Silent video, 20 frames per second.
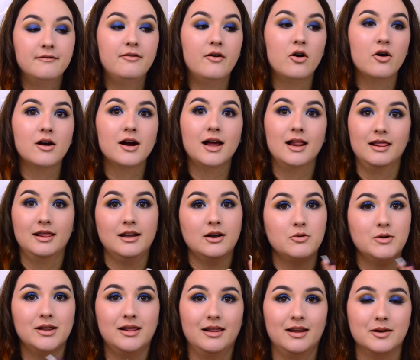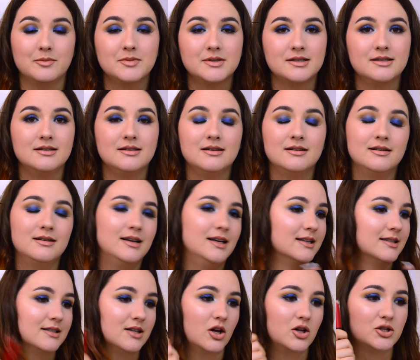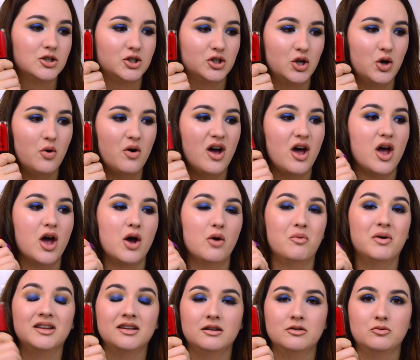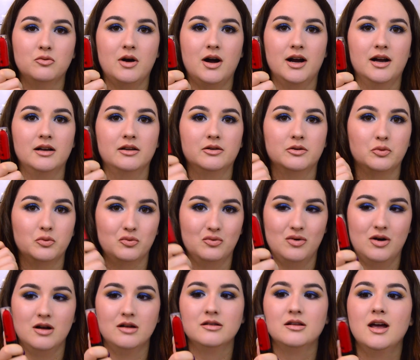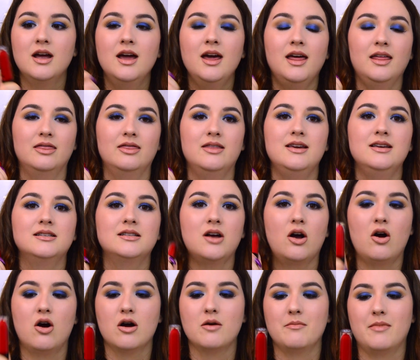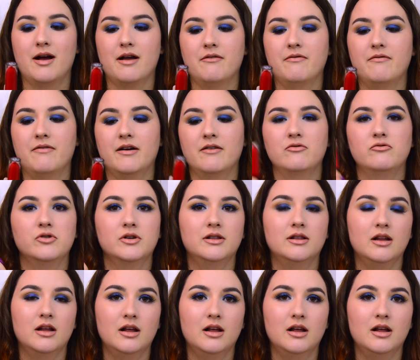For liquid lips, it's also a Wet n Wild one. These are my favorite